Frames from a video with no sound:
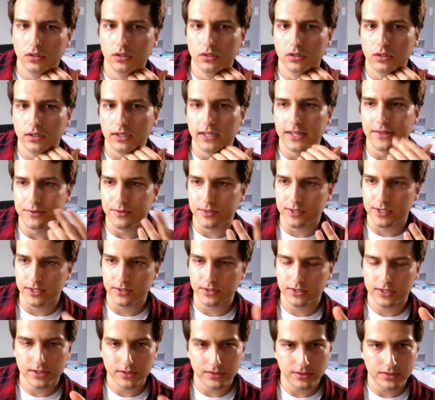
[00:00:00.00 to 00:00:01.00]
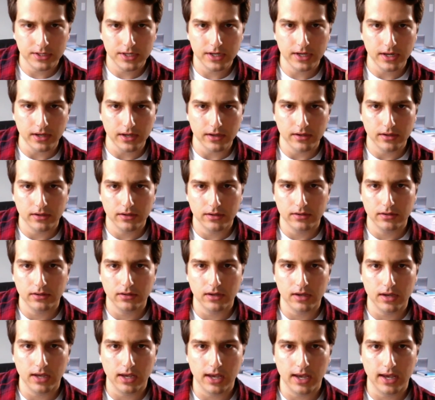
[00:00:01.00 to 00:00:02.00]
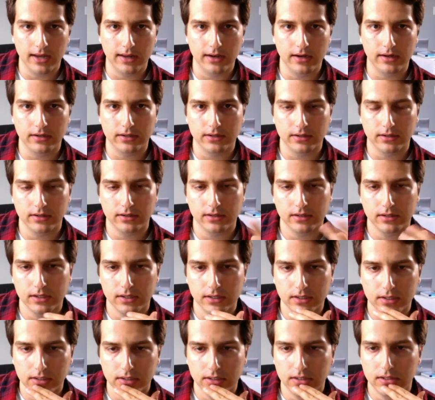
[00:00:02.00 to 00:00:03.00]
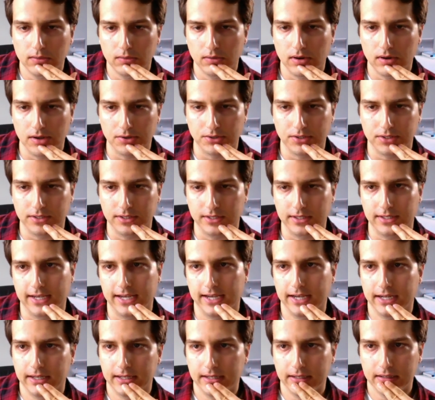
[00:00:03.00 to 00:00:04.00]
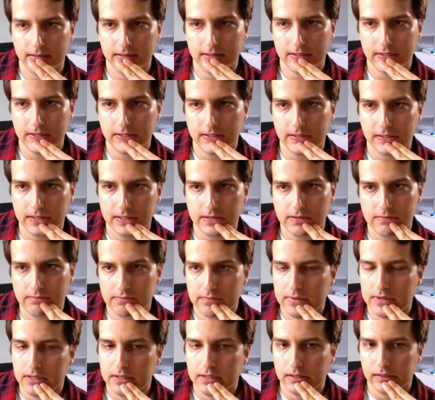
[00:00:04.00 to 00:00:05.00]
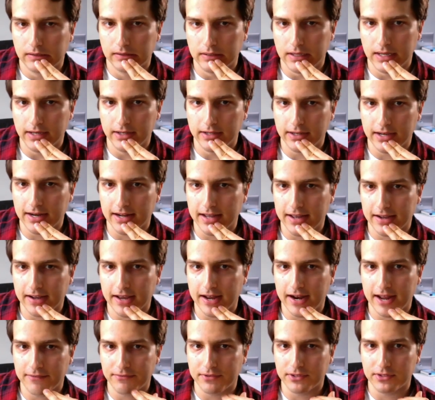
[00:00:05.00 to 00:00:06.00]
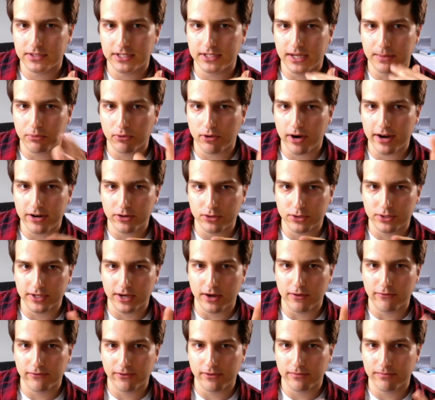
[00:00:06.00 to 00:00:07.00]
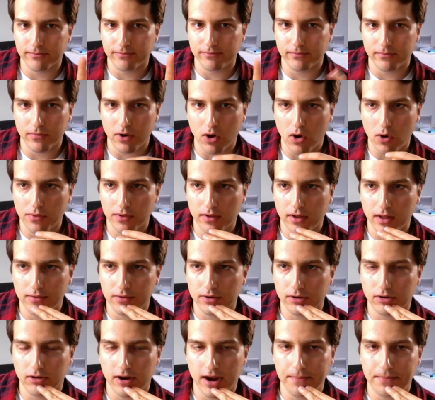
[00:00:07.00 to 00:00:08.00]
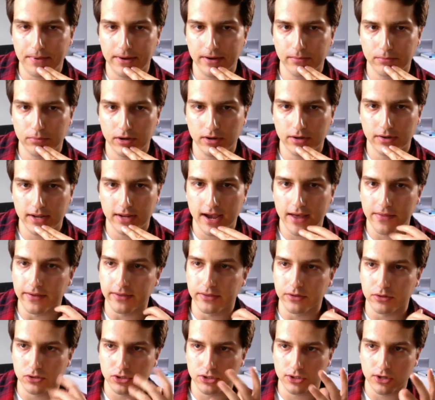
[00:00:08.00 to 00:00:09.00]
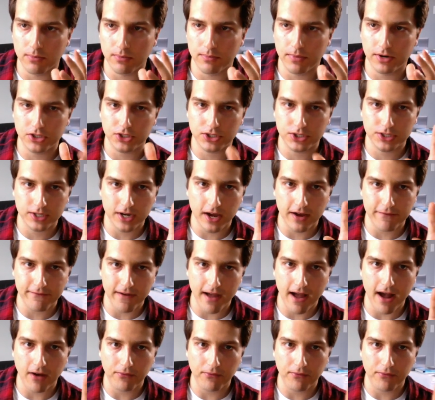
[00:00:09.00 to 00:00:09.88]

consistency, and what else does it take? and you gotta kind of have to separate yourself from all the other crap that can bring you down. Like there's so much stuff out